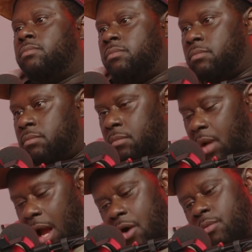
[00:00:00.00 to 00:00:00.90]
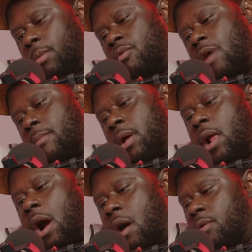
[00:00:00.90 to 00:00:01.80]
Yeah. Like, I remember bro, rapping. You,
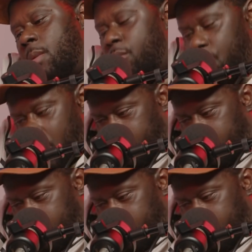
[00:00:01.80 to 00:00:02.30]
you, I remember was happy rap,